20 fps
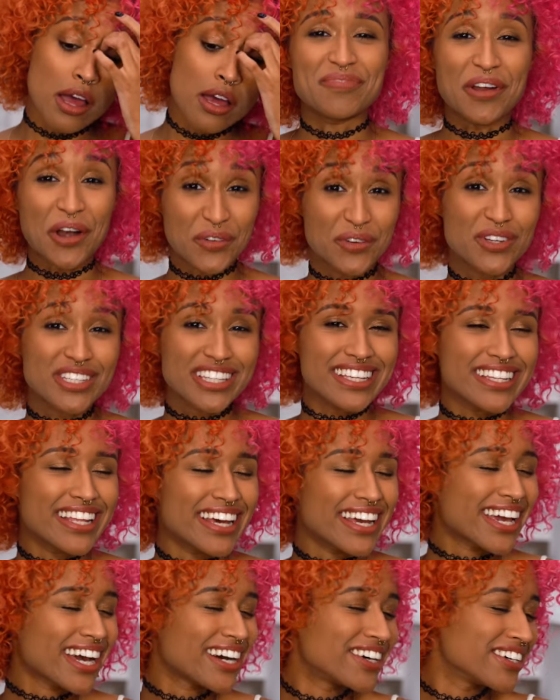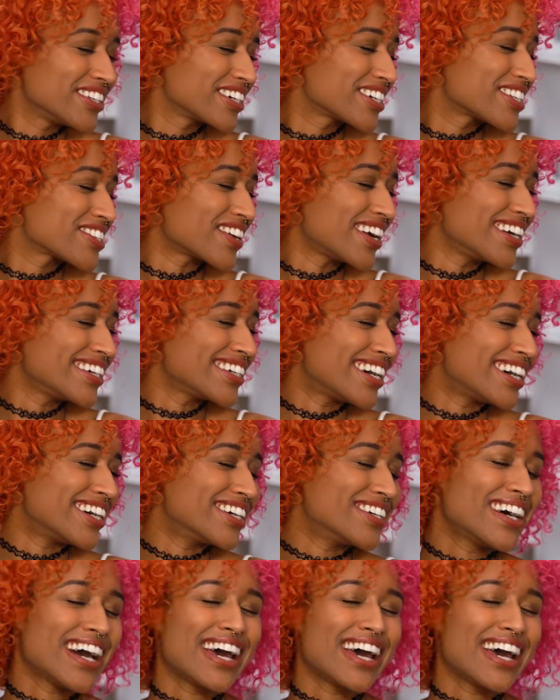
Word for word: but I really like how it looks right now,